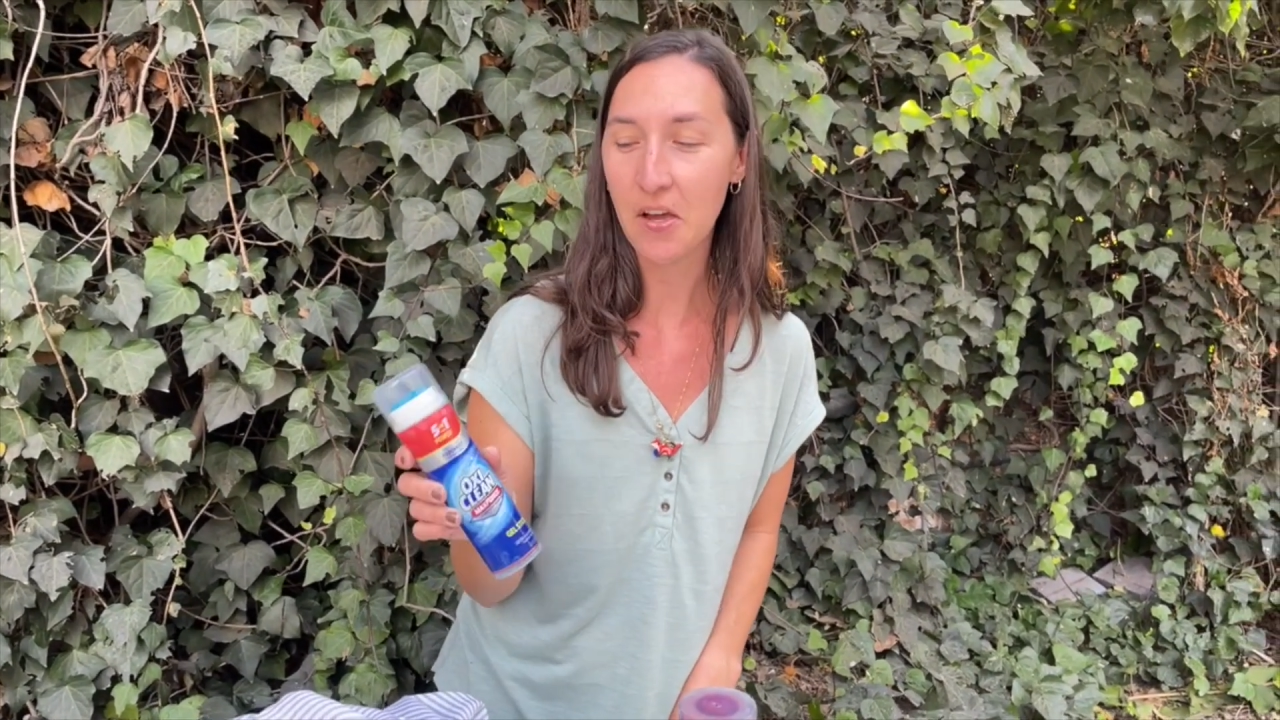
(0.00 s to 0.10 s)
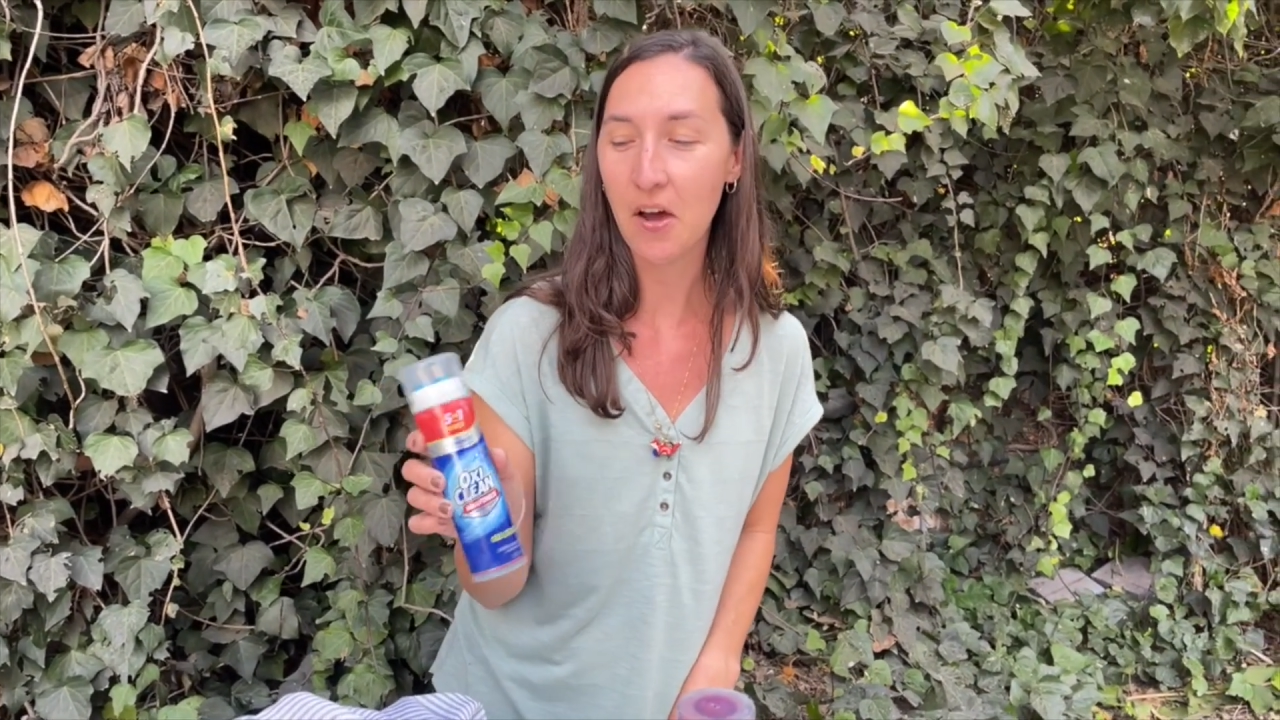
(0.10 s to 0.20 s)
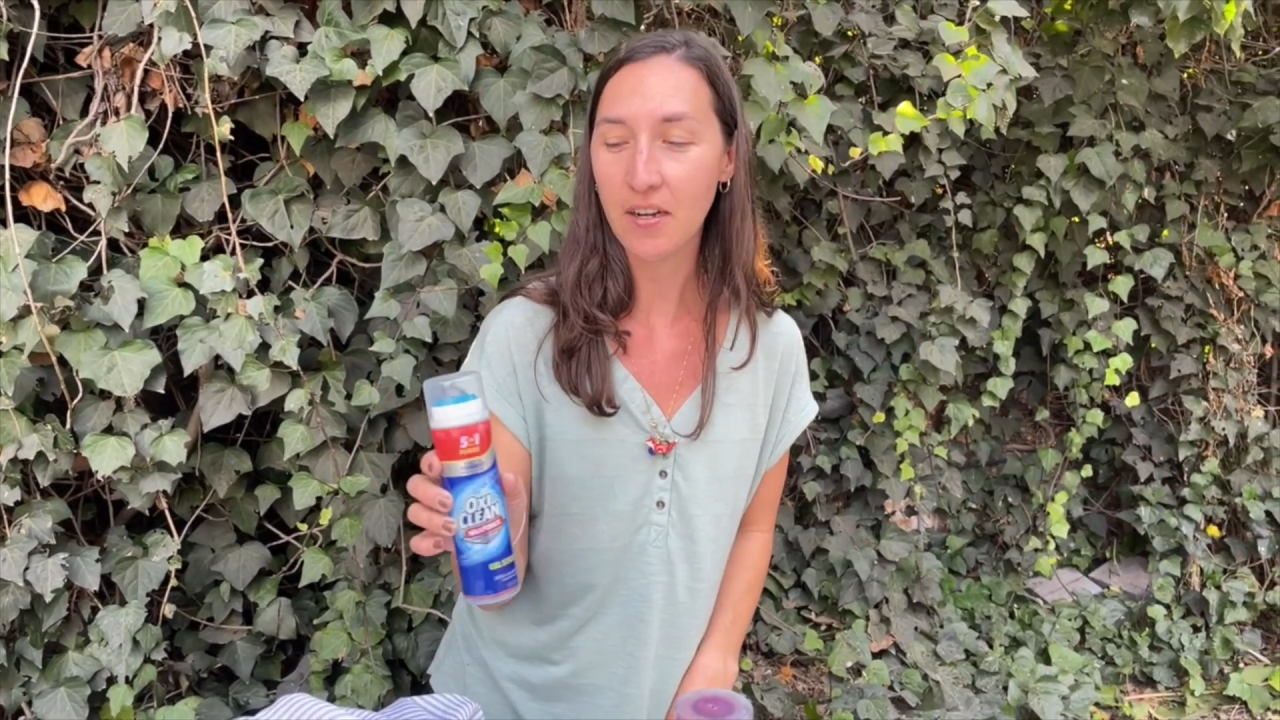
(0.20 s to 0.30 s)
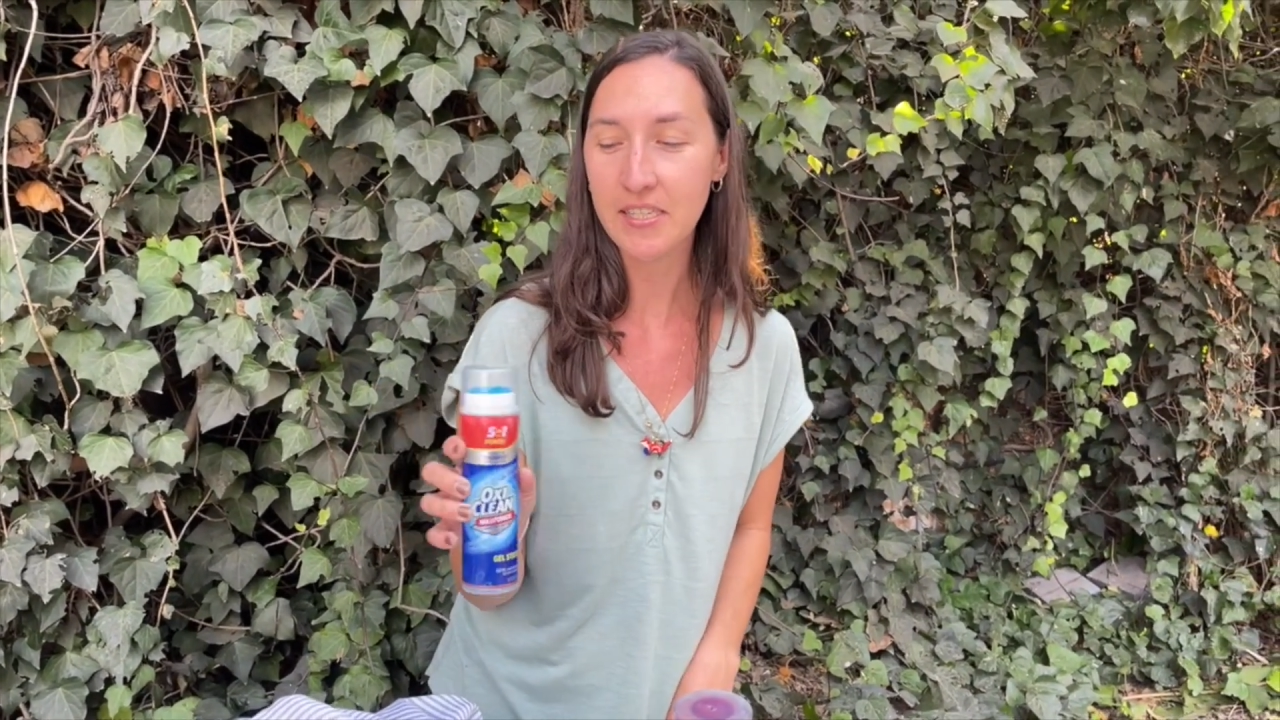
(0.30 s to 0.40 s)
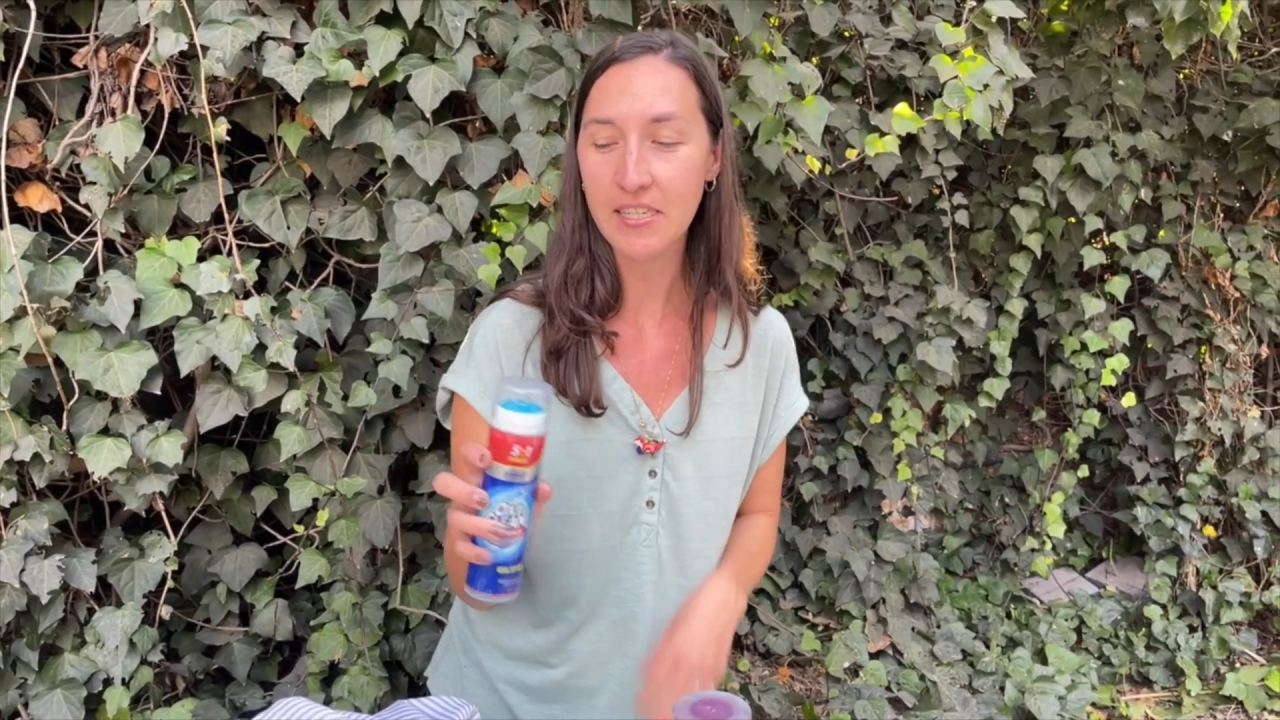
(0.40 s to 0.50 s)

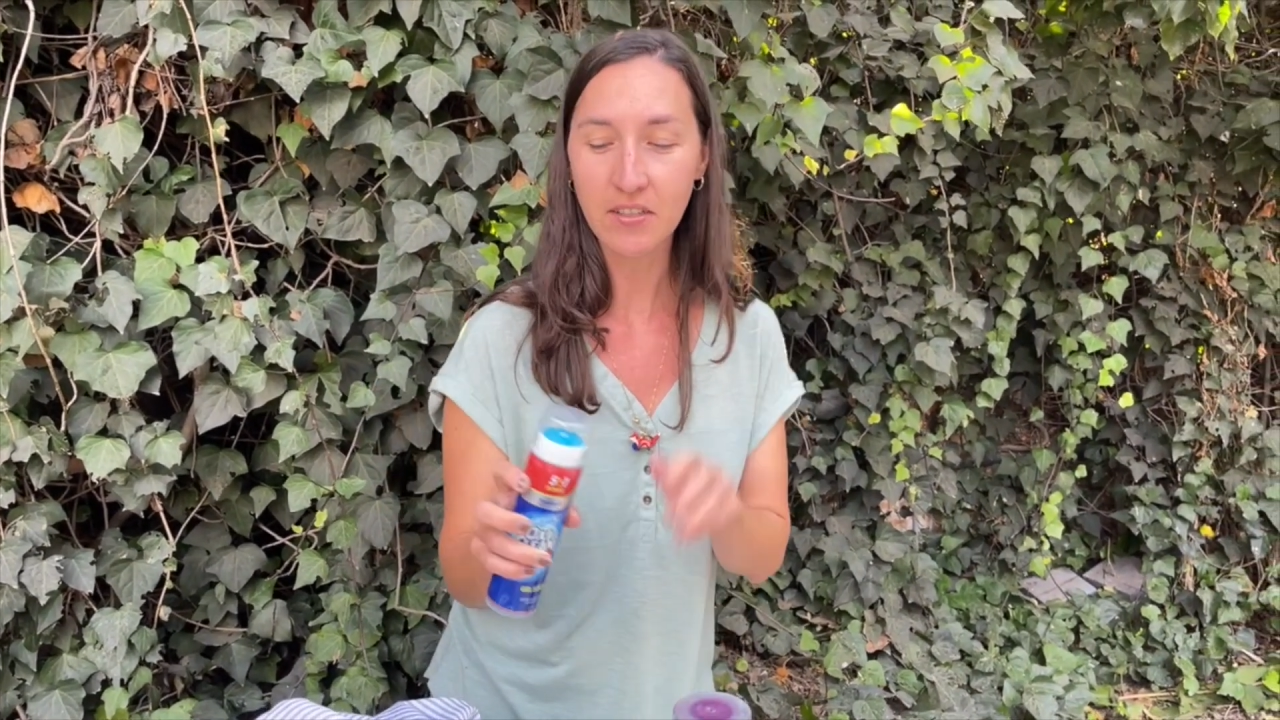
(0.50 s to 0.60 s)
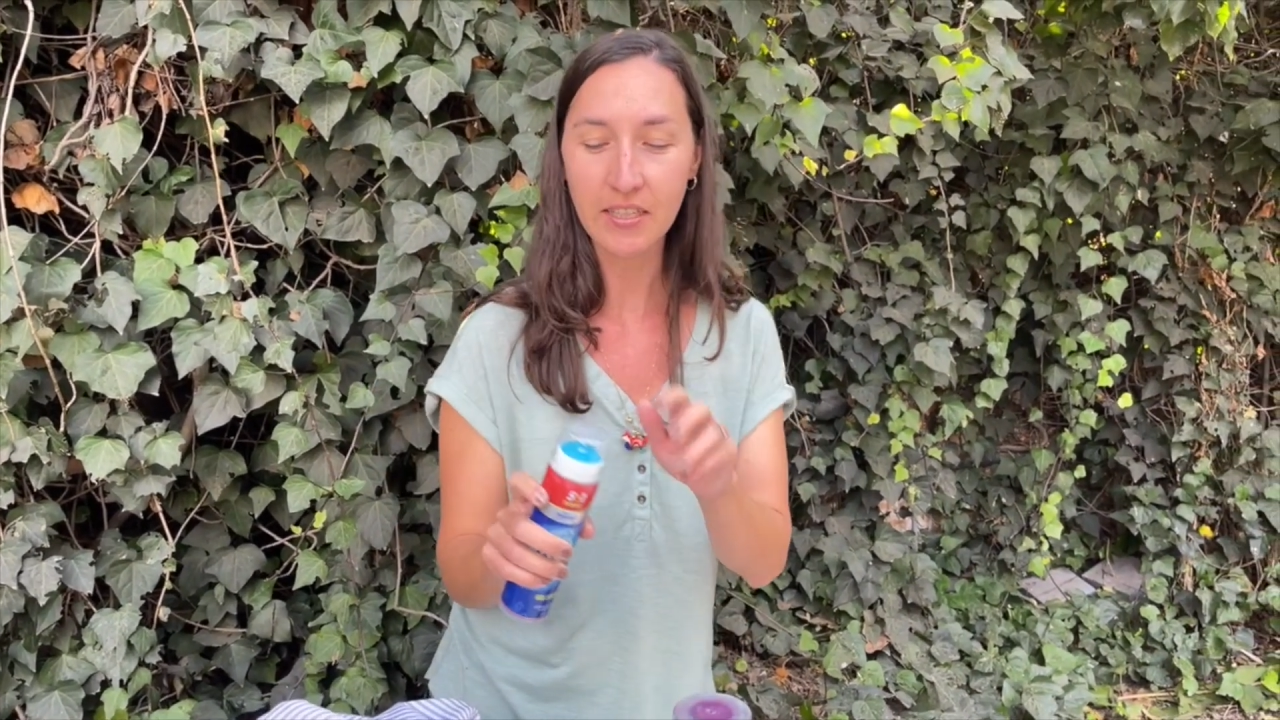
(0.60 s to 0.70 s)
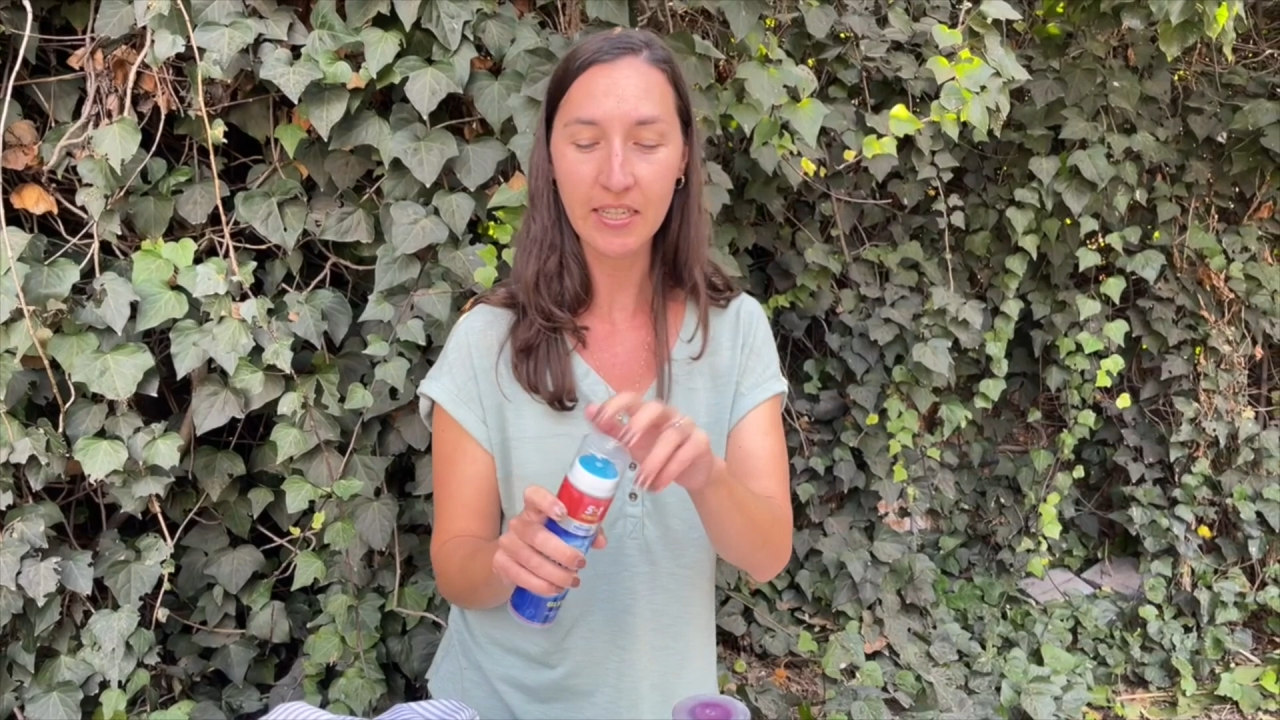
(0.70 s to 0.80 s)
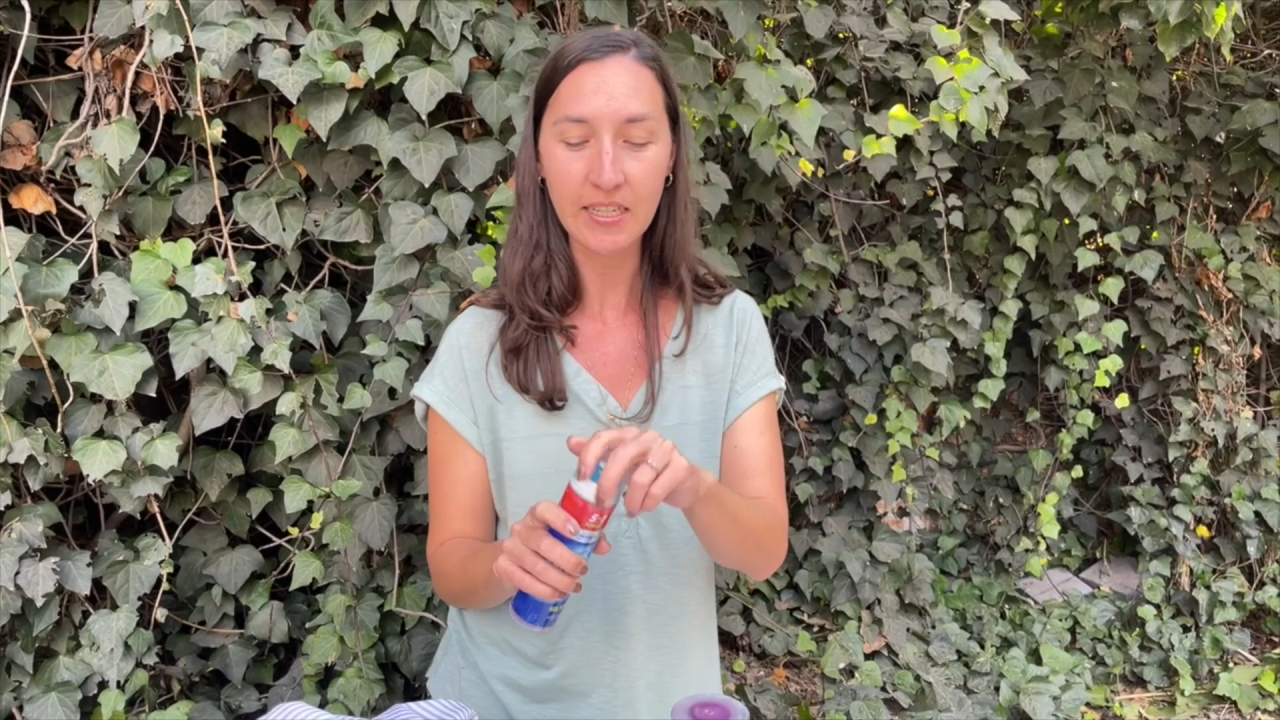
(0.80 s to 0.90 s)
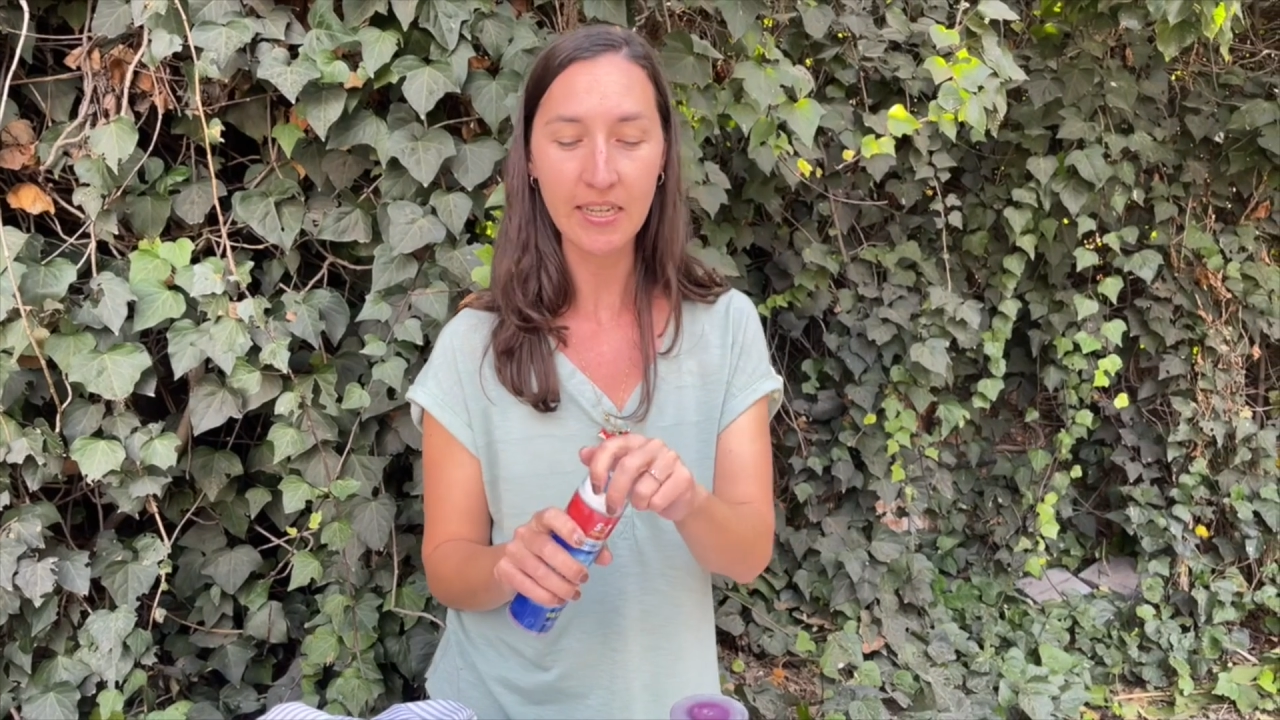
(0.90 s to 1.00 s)

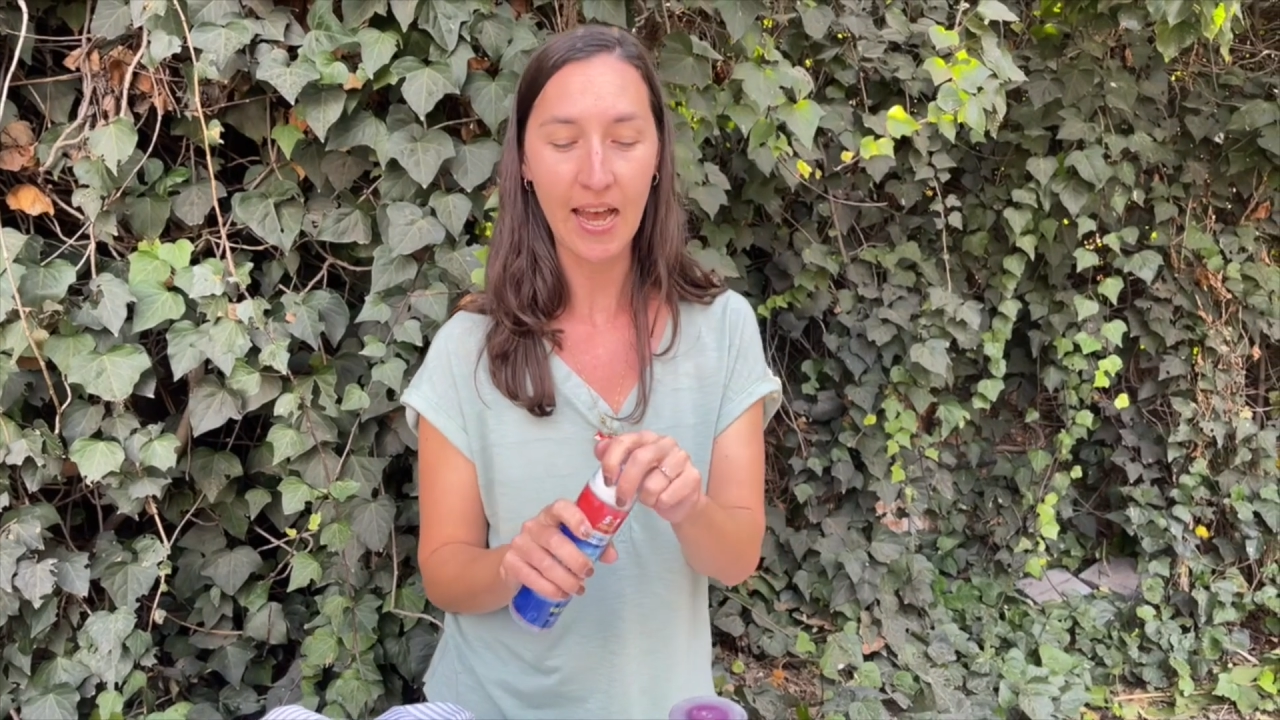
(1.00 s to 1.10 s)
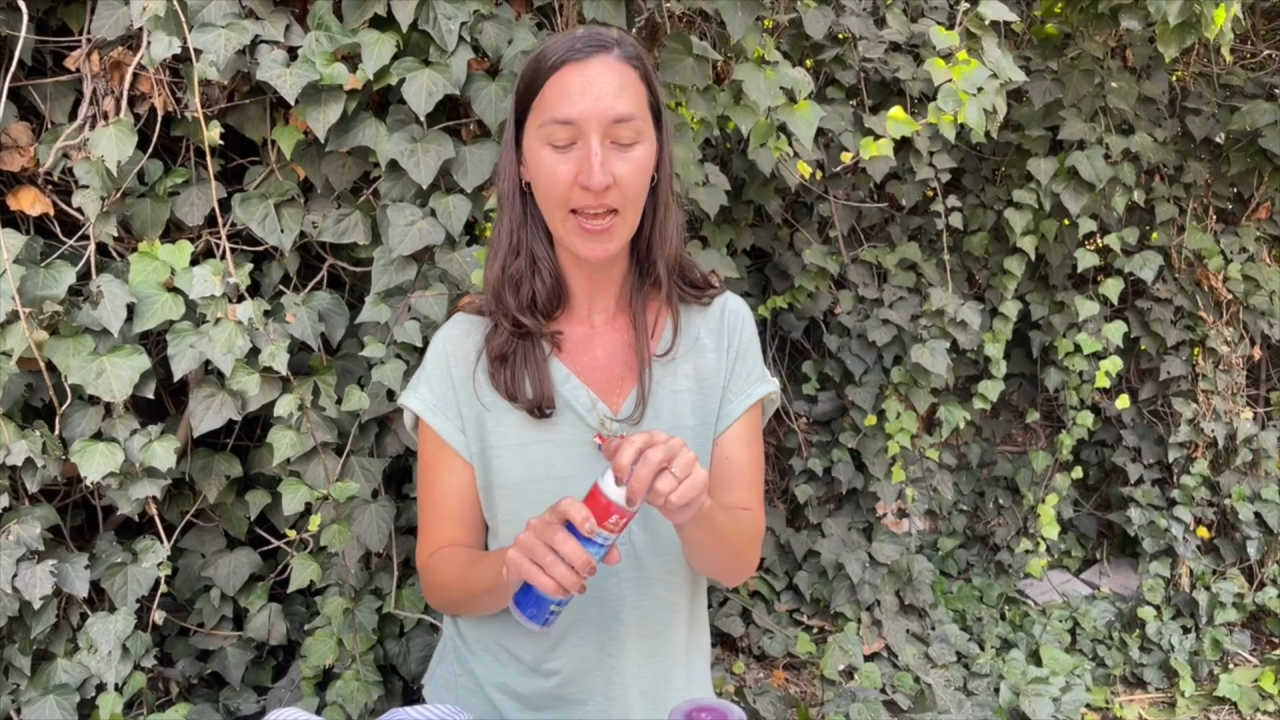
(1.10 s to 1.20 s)
OxyClean,